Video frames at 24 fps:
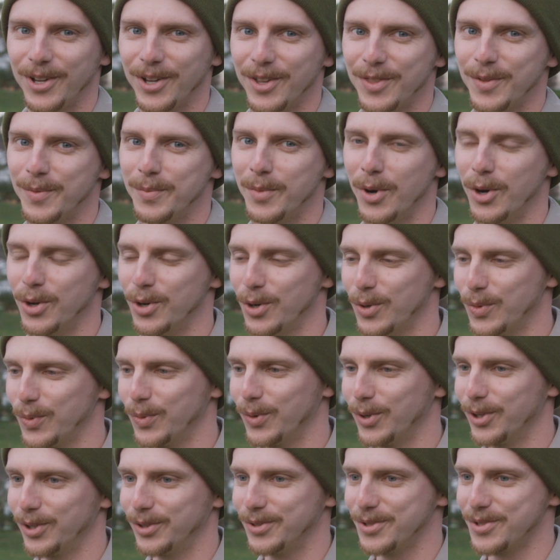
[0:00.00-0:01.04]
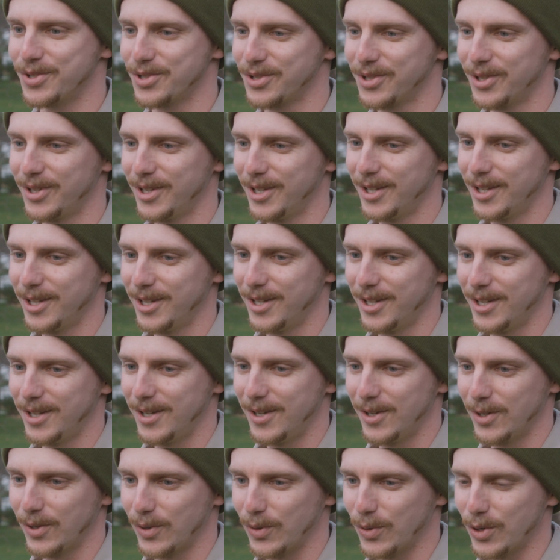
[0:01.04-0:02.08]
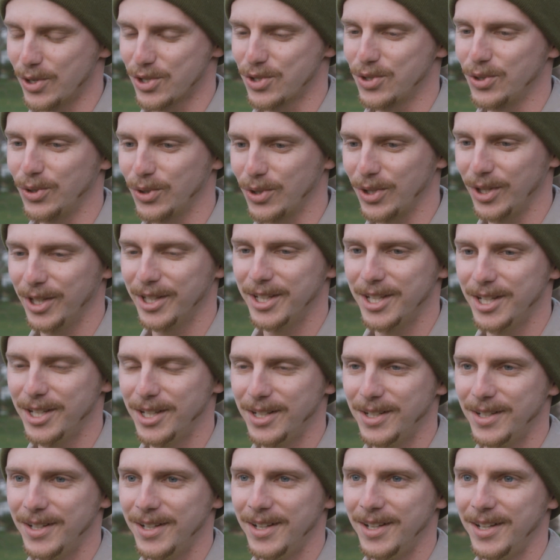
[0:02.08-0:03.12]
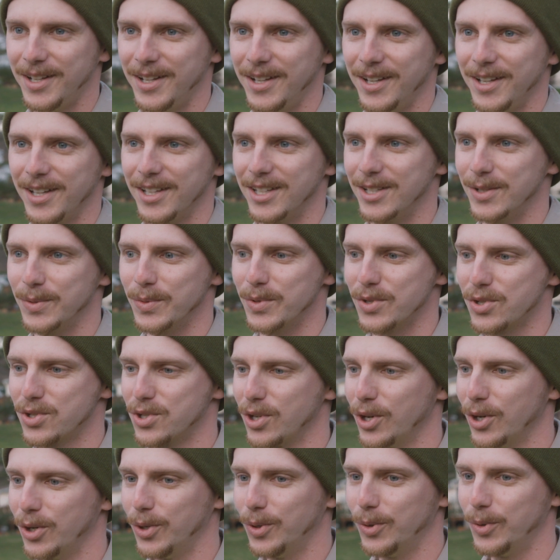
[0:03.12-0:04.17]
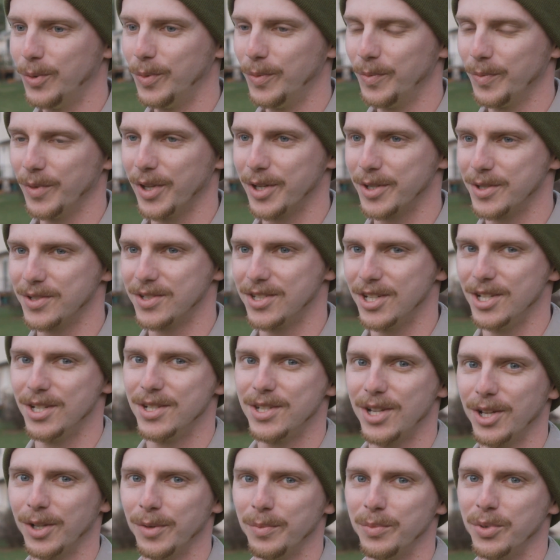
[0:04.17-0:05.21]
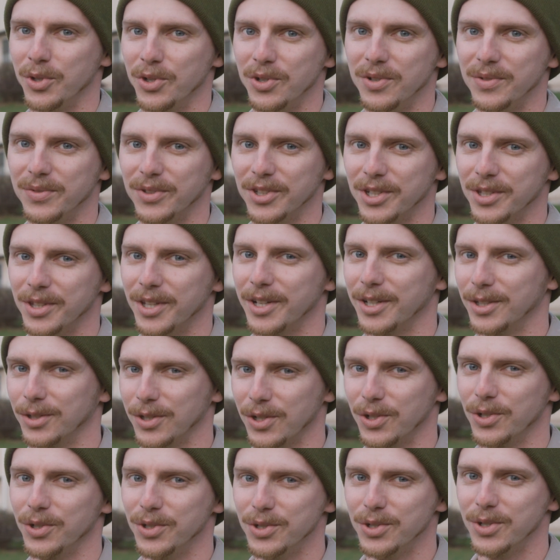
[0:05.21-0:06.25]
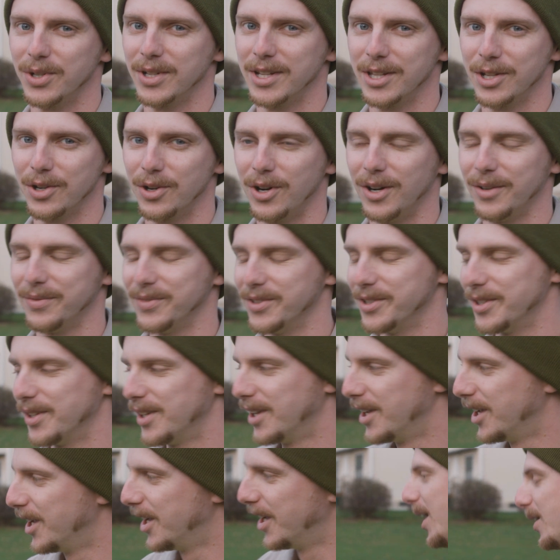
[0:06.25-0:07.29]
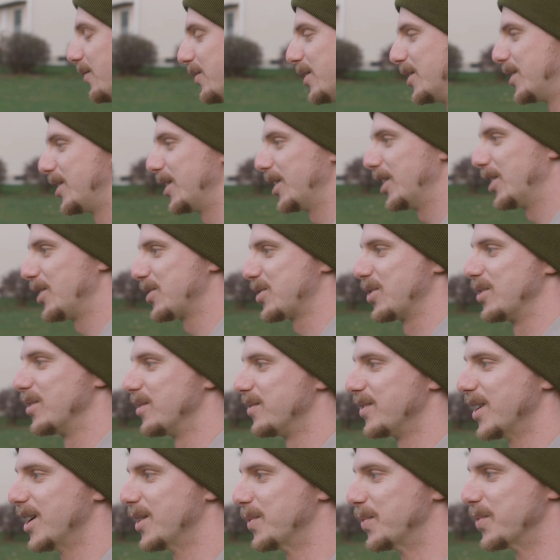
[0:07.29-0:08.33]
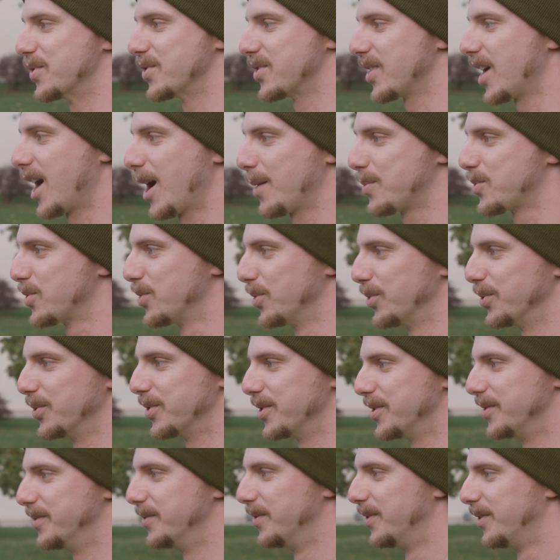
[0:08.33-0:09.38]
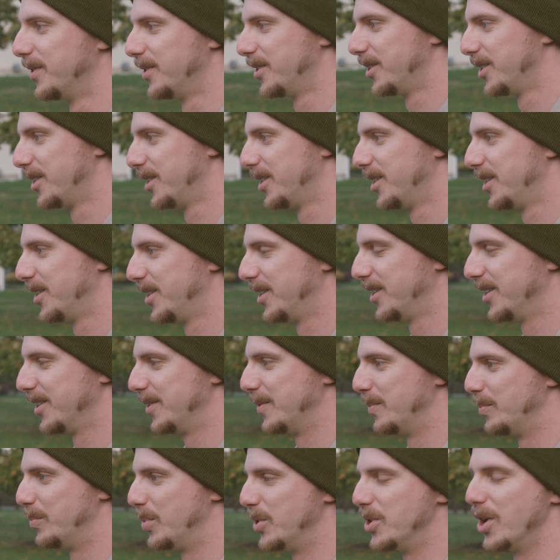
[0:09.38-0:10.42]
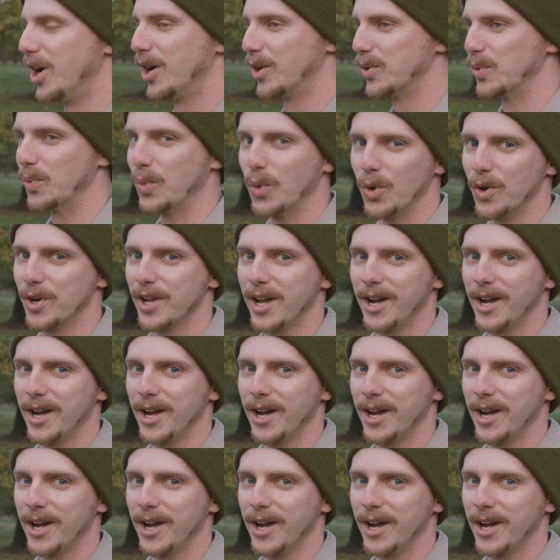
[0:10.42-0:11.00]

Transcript: The motor was crystal clean. It was so detailed beautifully, literally you could eat off it. Everything else on the van was absolutely beyond worn